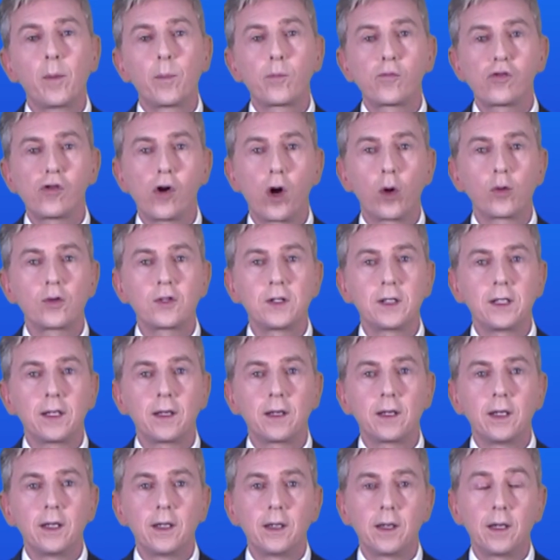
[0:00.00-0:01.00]

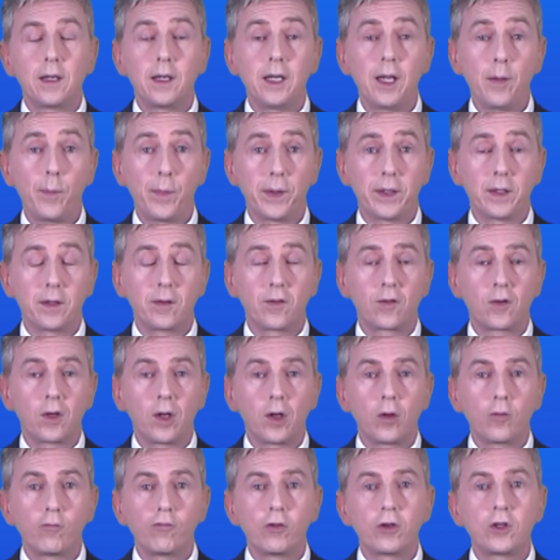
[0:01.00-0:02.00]
protein, lipids,
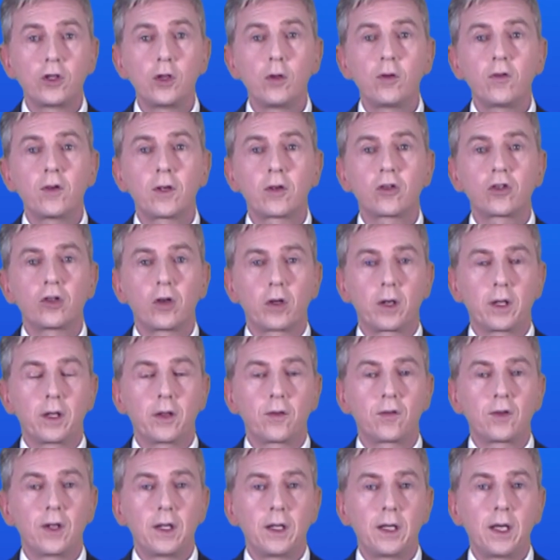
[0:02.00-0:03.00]
reducing
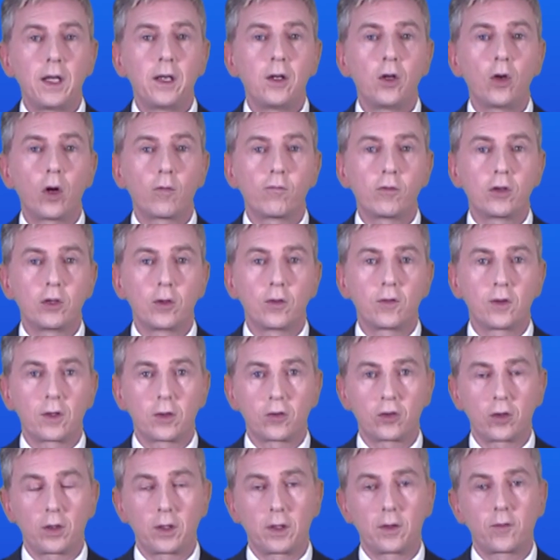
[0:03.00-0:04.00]
sugars, and non-reducing
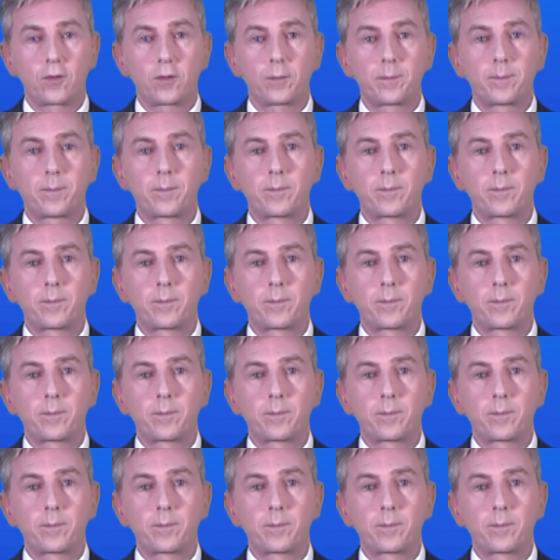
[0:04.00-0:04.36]
sugars.